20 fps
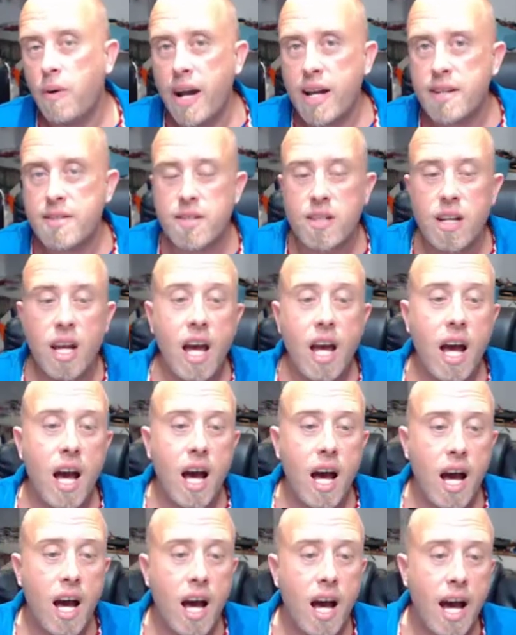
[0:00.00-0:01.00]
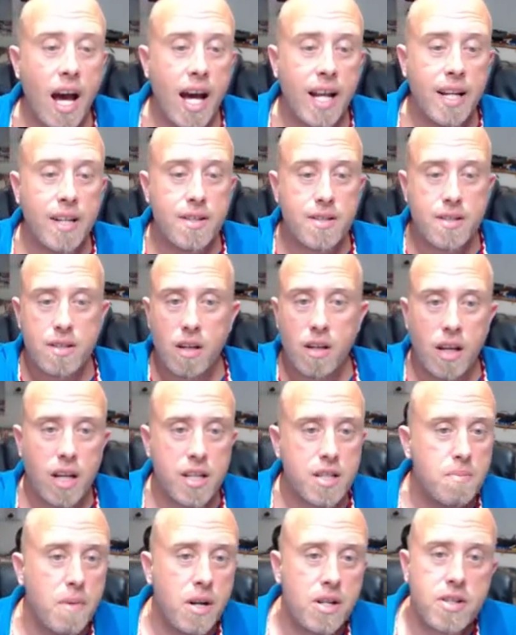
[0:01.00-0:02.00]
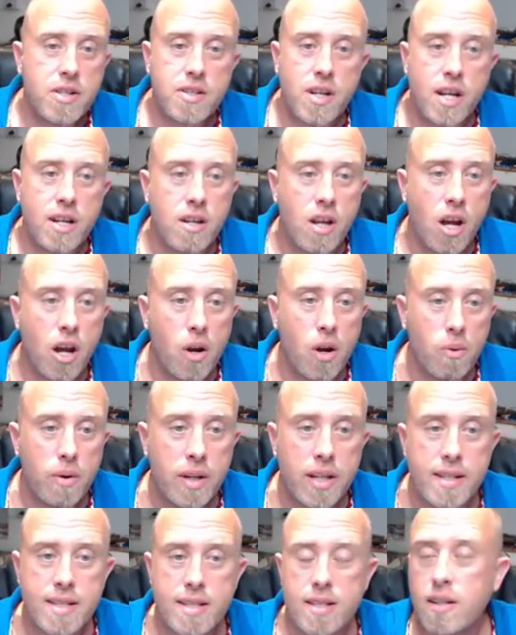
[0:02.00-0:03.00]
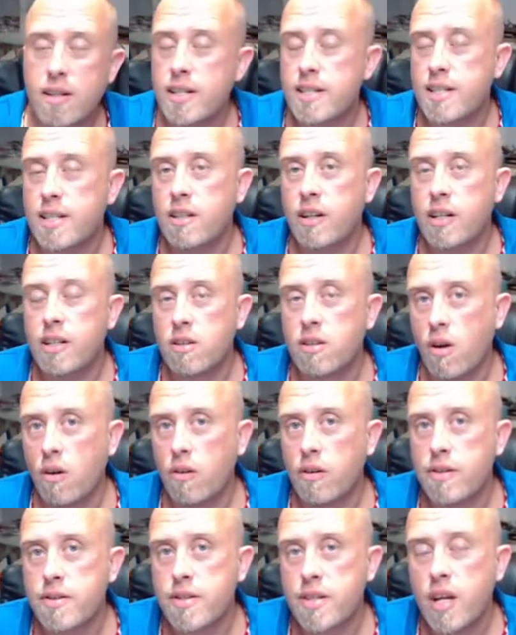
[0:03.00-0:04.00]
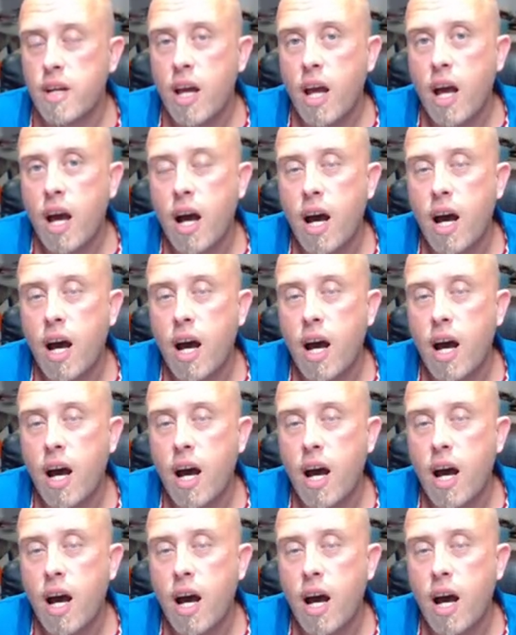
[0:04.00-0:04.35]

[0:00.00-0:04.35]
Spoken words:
US. And as much as I know, is $99